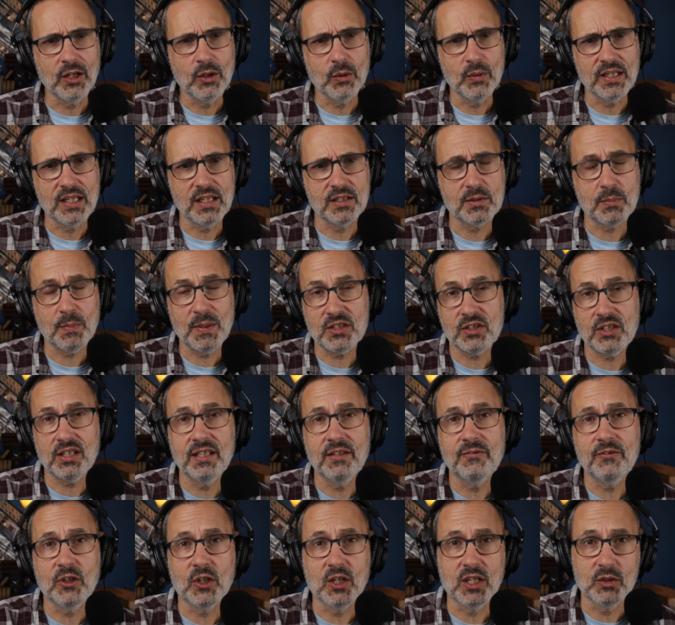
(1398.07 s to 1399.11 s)
especially
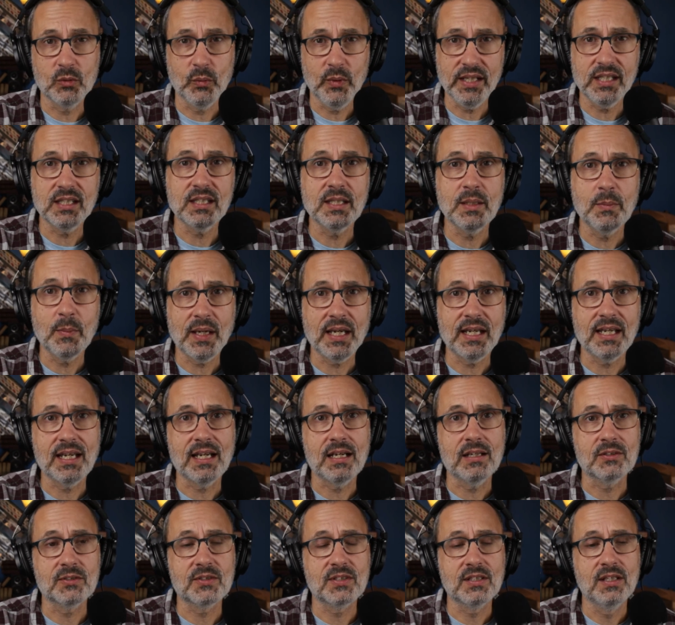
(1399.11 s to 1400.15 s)
if you're on weekly
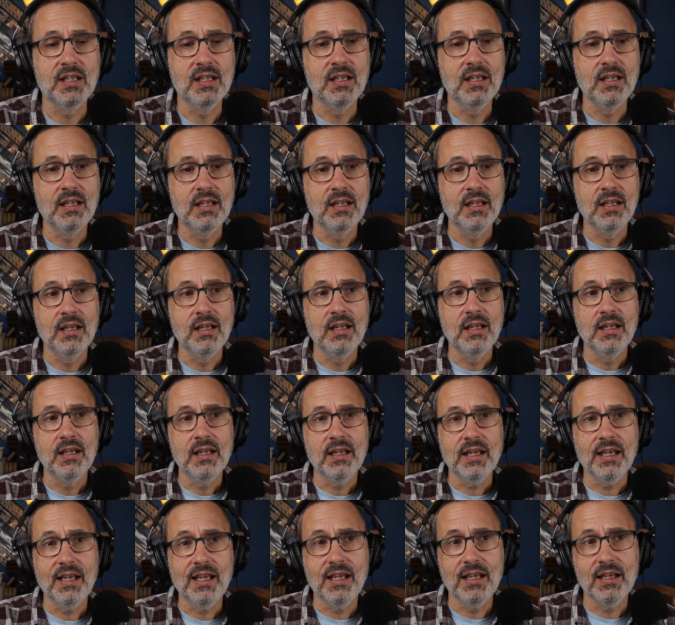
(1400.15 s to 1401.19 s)
payouts.
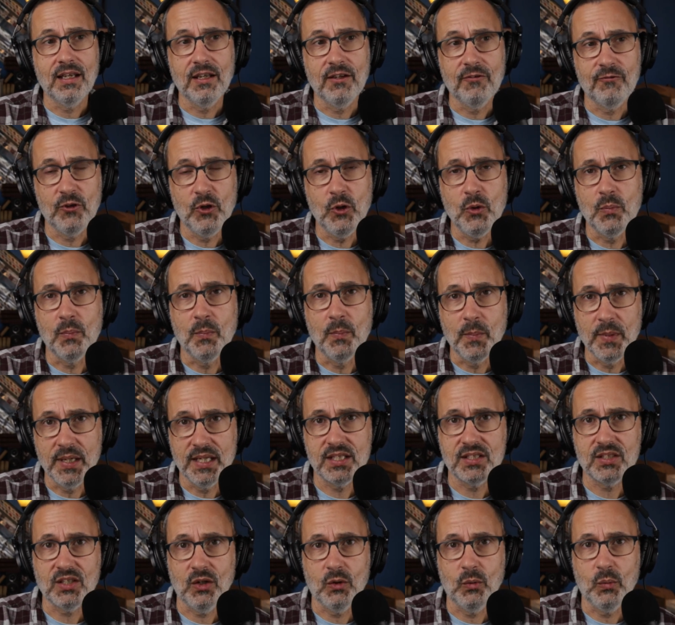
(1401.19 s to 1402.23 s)
If you
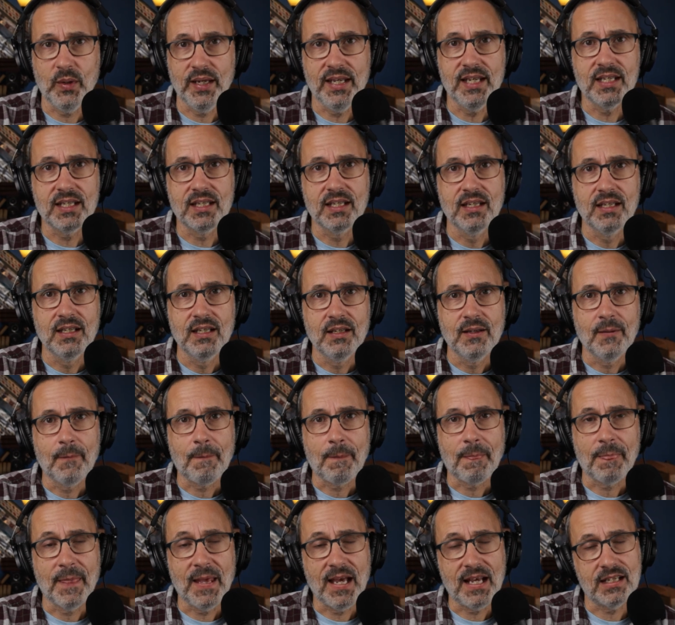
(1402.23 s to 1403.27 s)
miss a week,
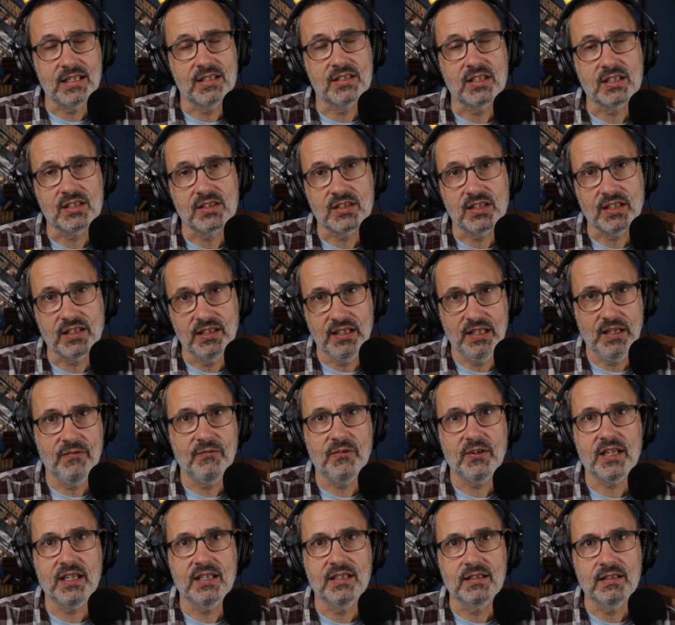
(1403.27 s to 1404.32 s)
that is a
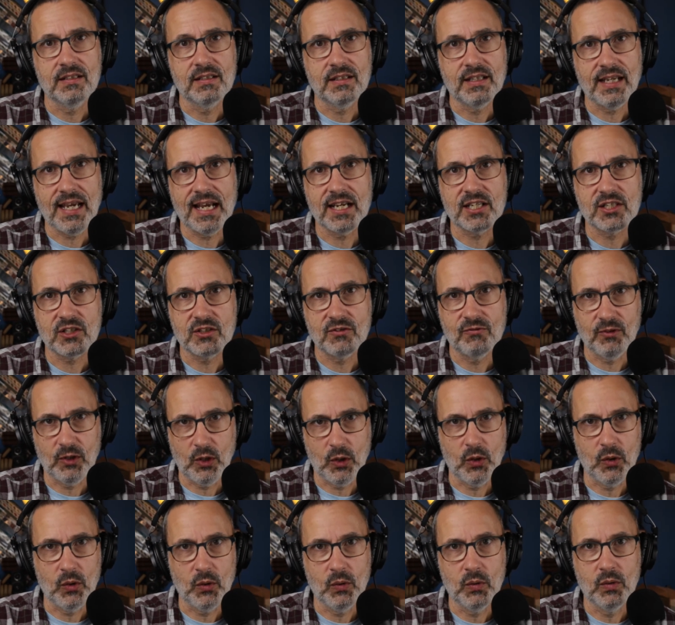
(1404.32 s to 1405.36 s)
significant cash
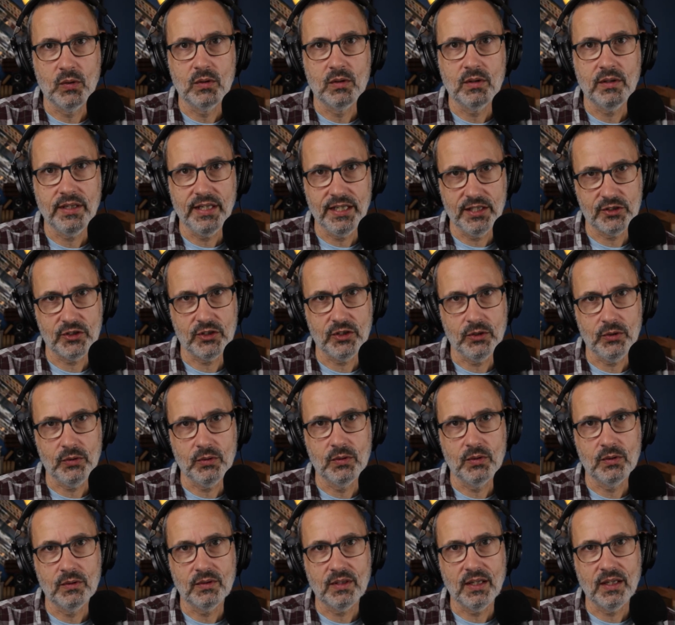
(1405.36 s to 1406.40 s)
flow issue.
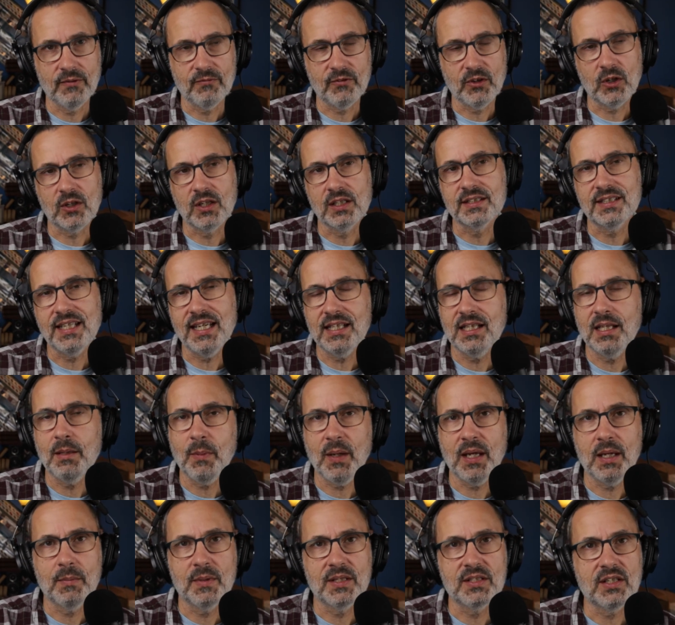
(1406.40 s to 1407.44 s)
If you're on daily
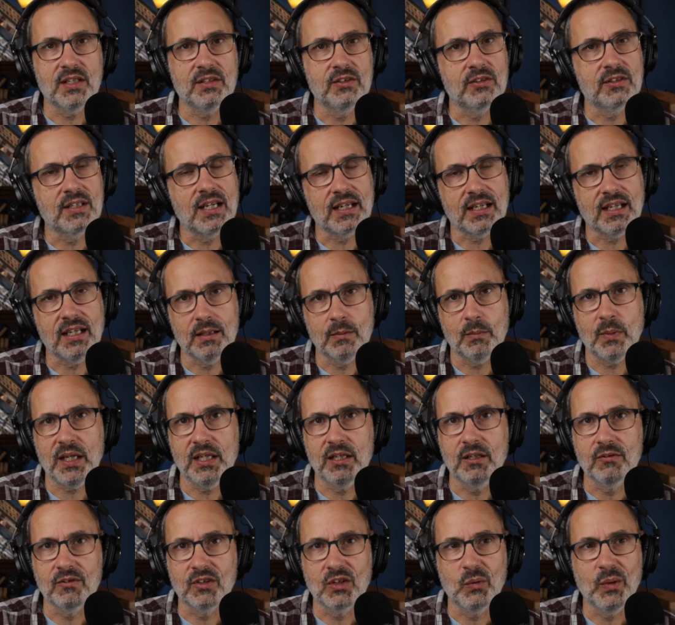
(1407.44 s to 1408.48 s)
payments and you're not getting paid
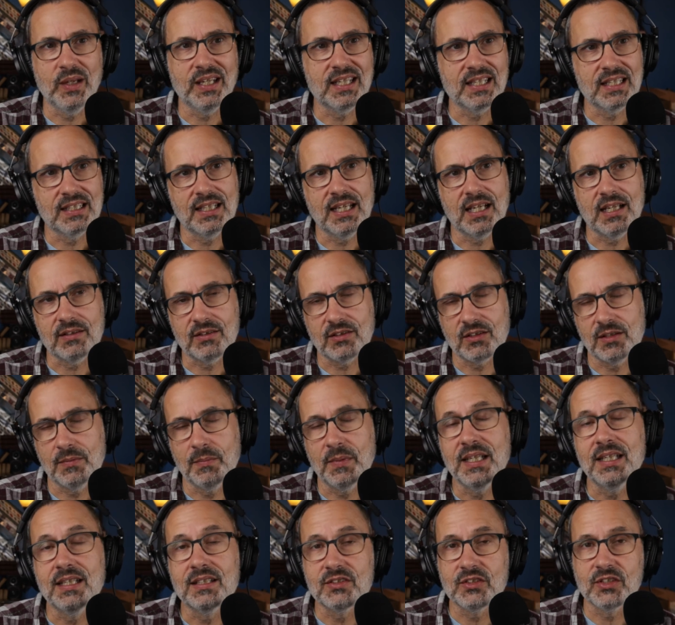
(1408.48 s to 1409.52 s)
over the weekend, that to
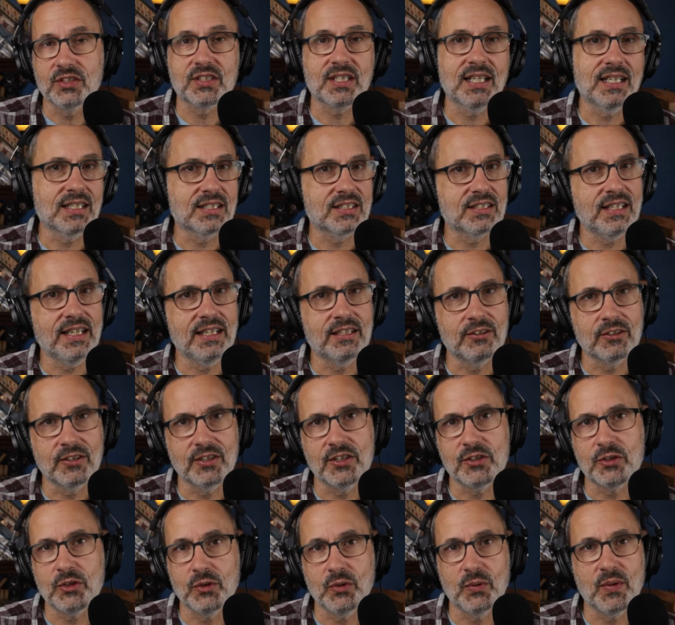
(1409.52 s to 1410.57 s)
me is just kind of standard
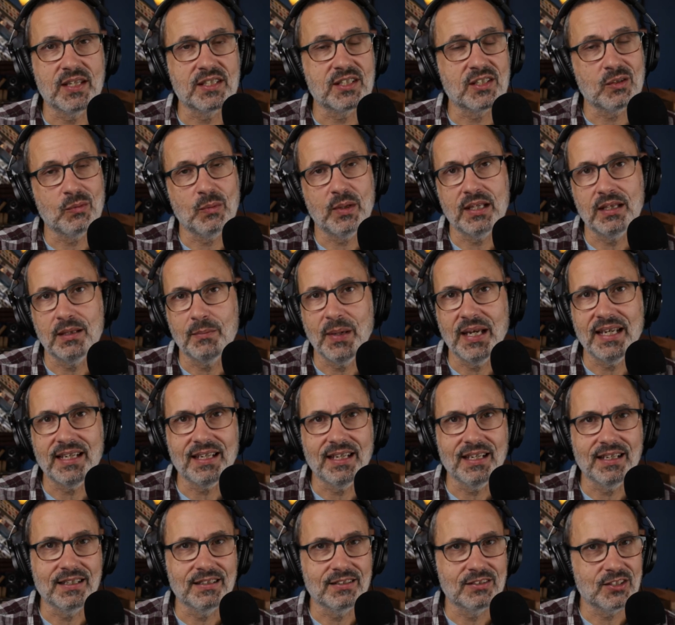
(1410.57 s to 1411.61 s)
issue. That's the way the
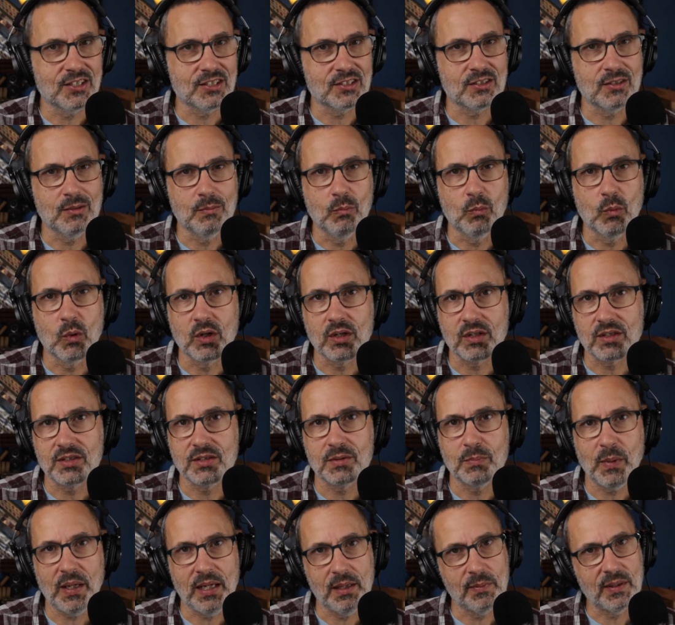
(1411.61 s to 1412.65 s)
banking system works,
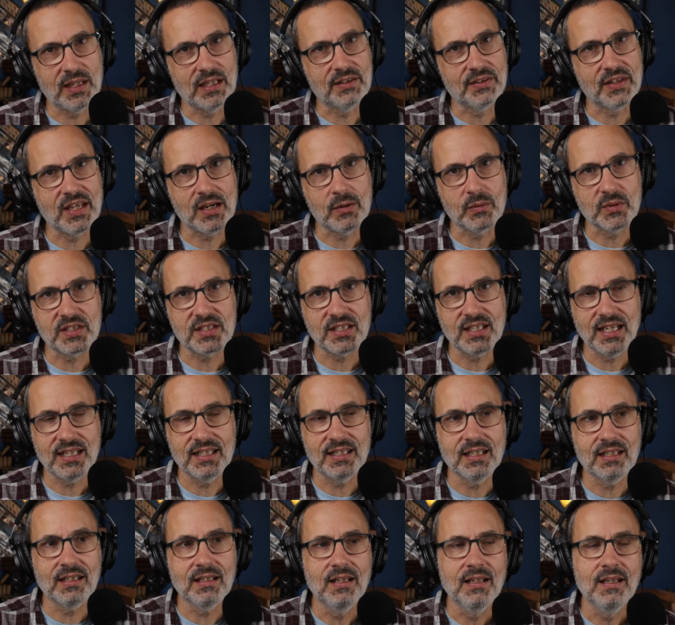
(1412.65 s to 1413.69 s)
PayPal
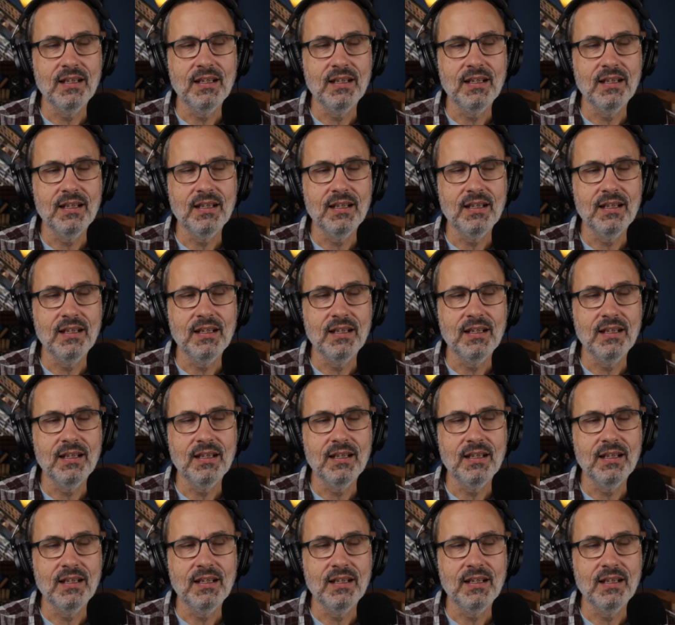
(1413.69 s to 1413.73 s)
notwithstanding.